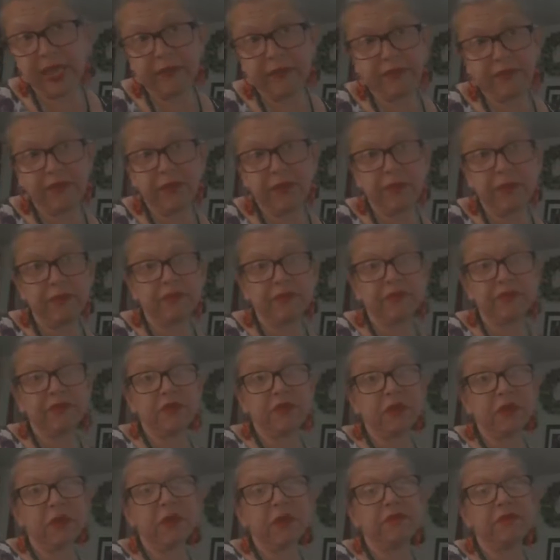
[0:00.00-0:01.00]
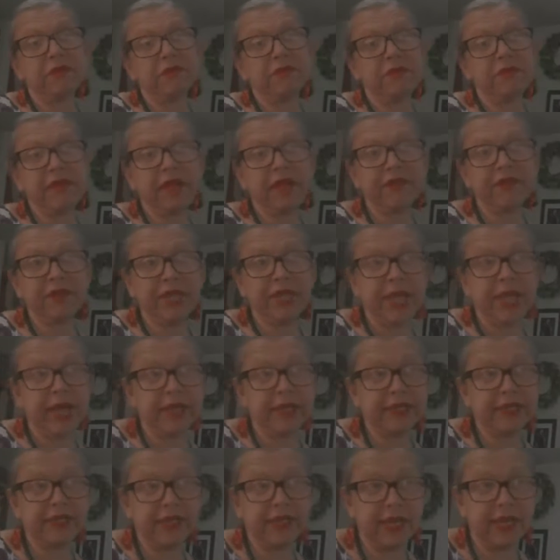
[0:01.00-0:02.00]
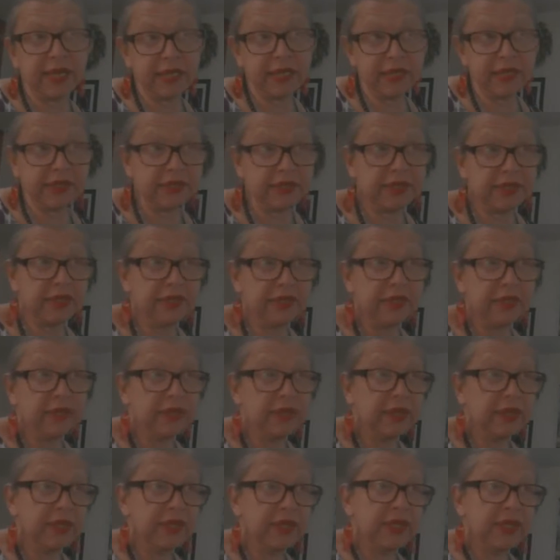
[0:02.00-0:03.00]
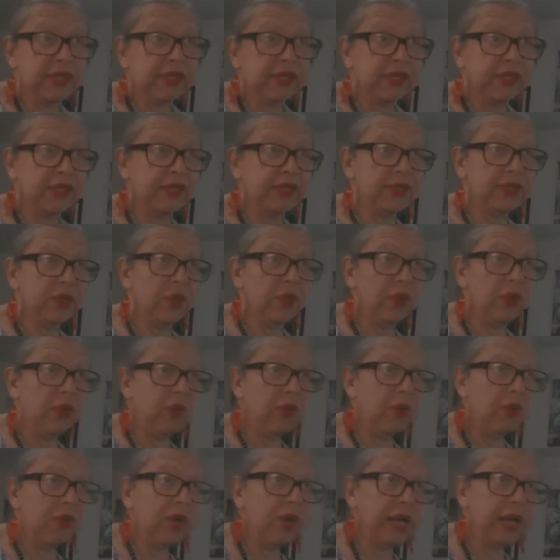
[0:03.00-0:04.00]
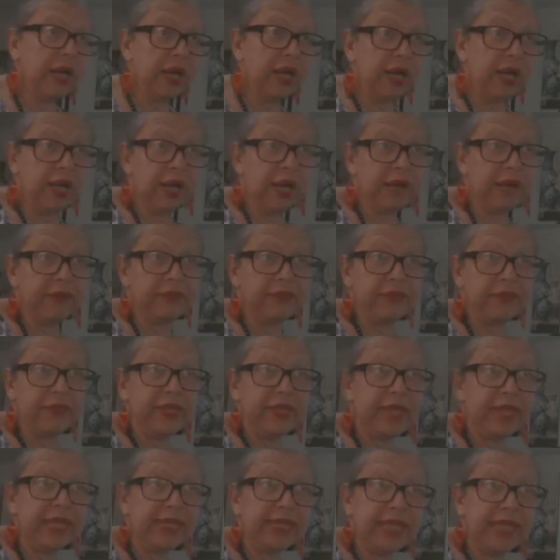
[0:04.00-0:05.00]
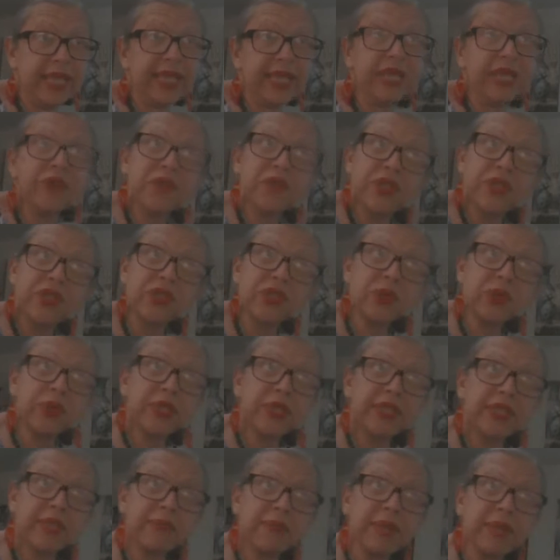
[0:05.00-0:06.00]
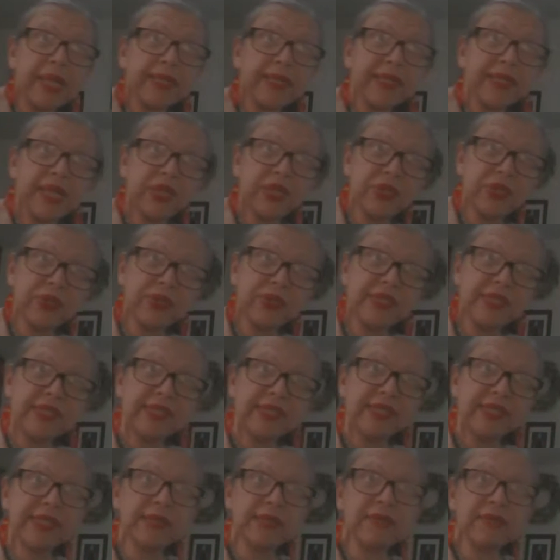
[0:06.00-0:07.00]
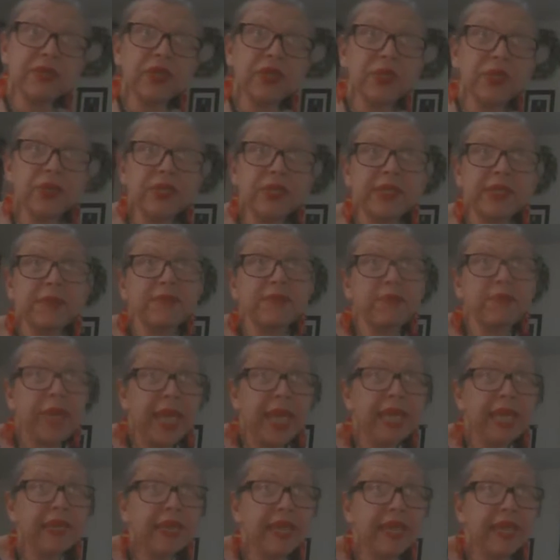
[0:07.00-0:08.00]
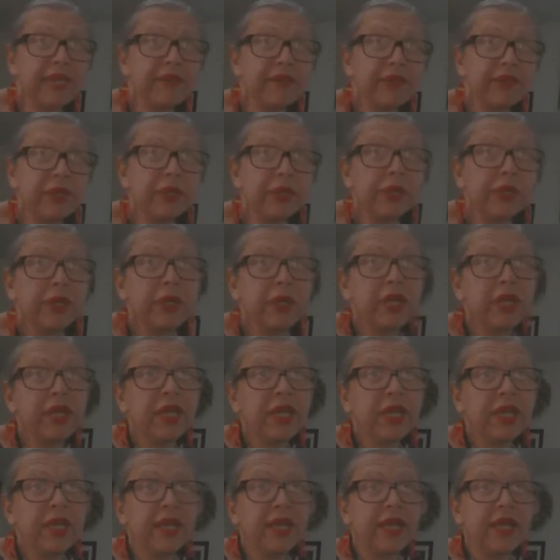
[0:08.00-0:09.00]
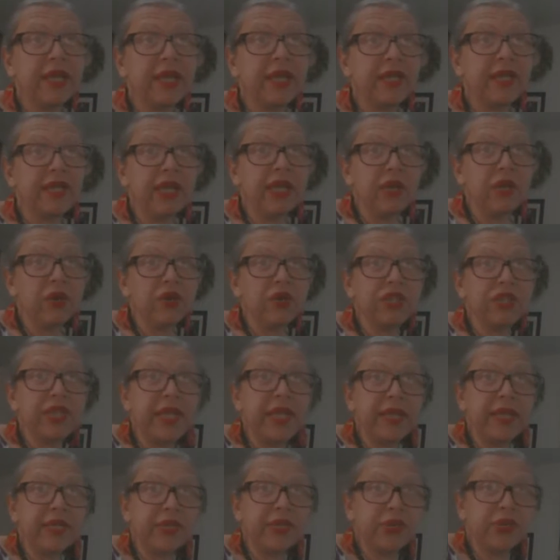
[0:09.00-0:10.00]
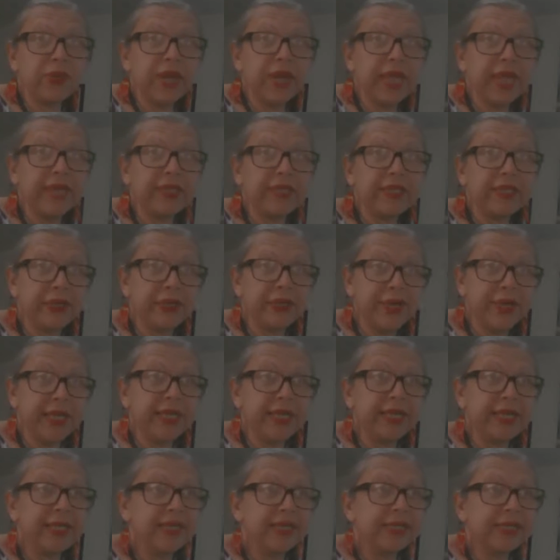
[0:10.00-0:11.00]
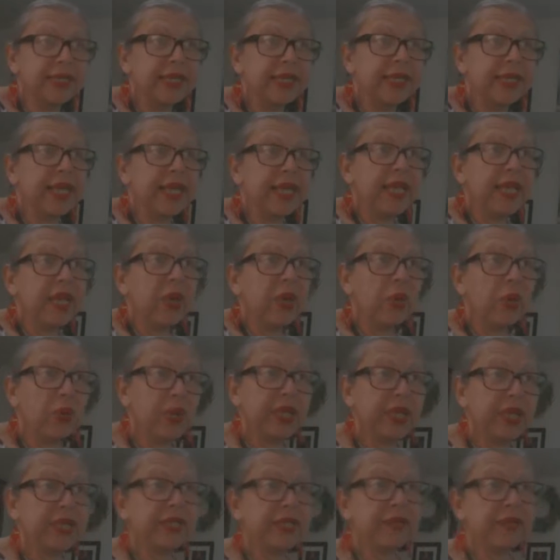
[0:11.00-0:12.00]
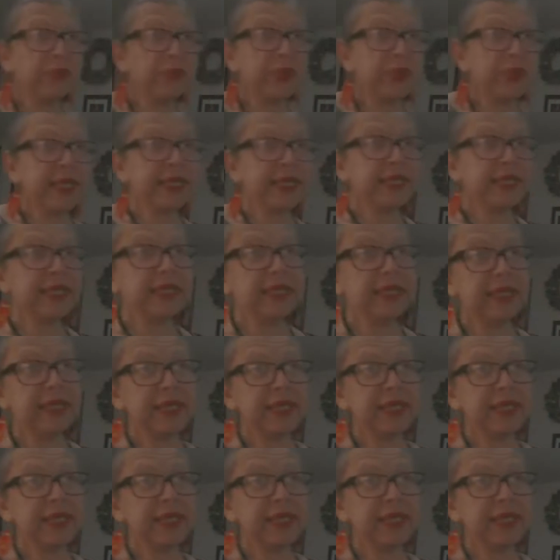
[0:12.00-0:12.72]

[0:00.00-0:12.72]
from, from Africana studies. So uh, they say he restored the plantation system using paid labor, negotiated trade treaties with Britain